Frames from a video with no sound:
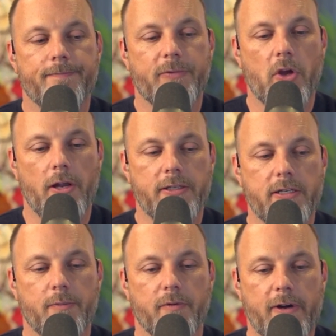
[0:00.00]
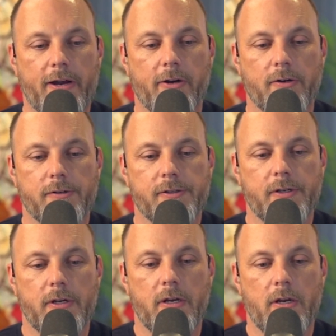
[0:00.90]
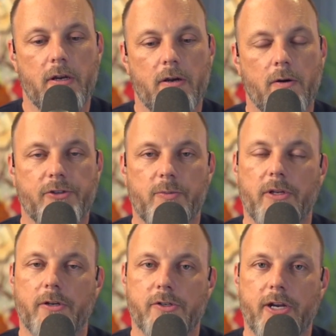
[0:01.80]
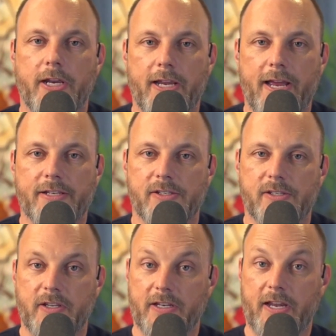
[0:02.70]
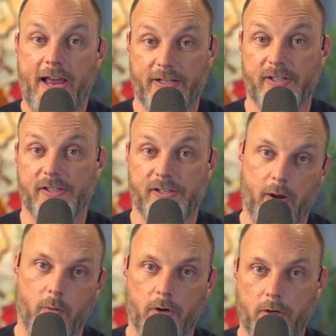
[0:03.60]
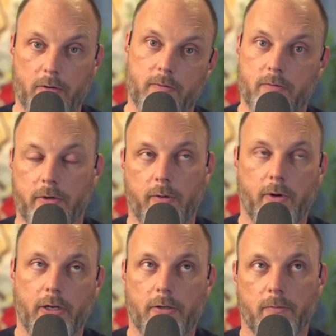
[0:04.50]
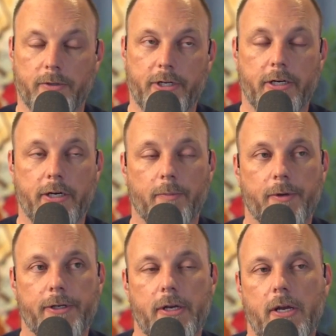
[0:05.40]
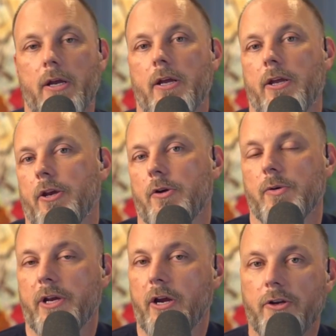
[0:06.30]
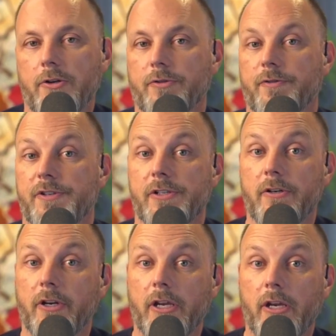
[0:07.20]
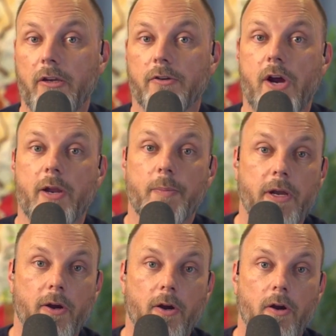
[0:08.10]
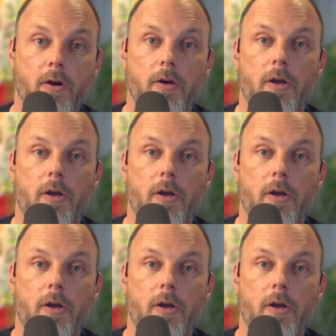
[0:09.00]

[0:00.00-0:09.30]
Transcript: content providers ultimately are trying to get access to that access network. Okay, we're getting a little redundant here, but you go to a carrier neutral facility, you try to peer.